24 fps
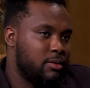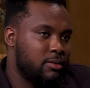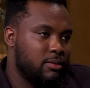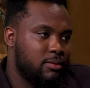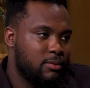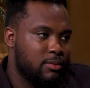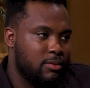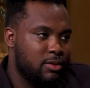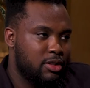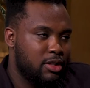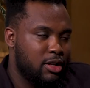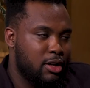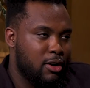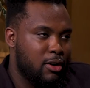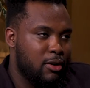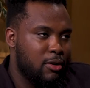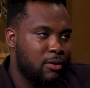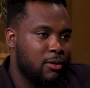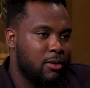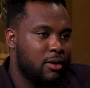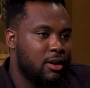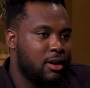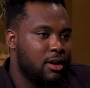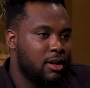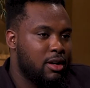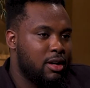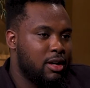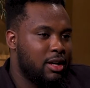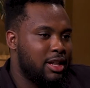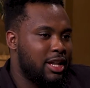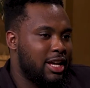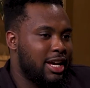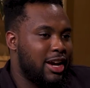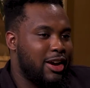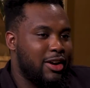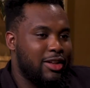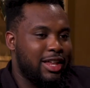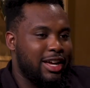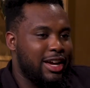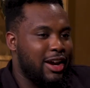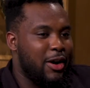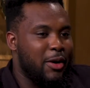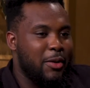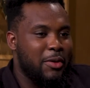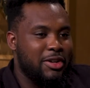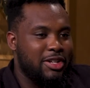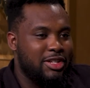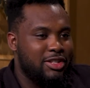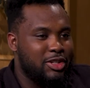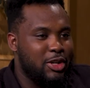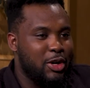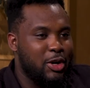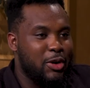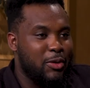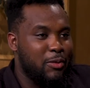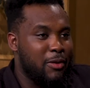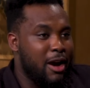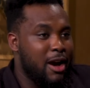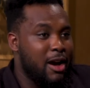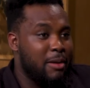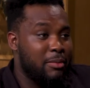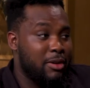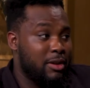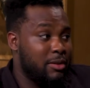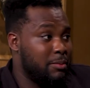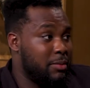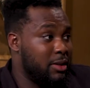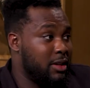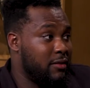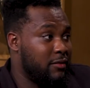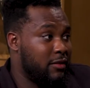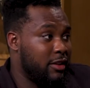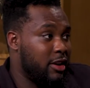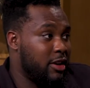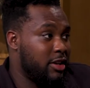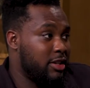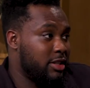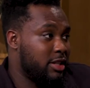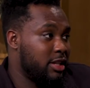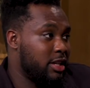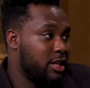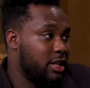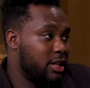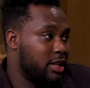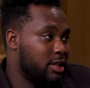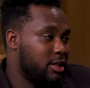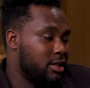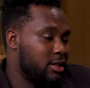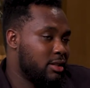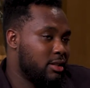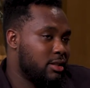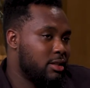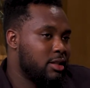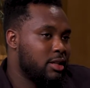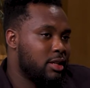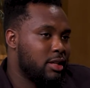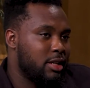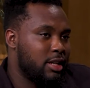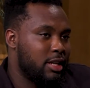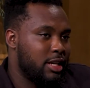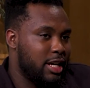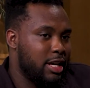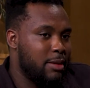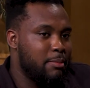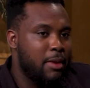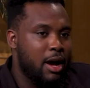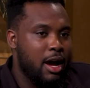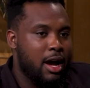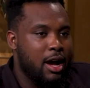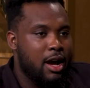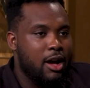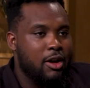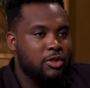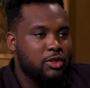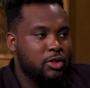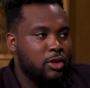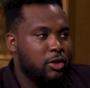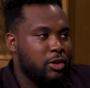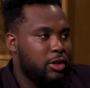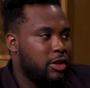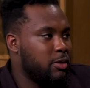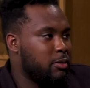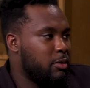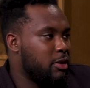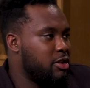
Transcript: So, like I always joke around, but being very serious, in my household, it was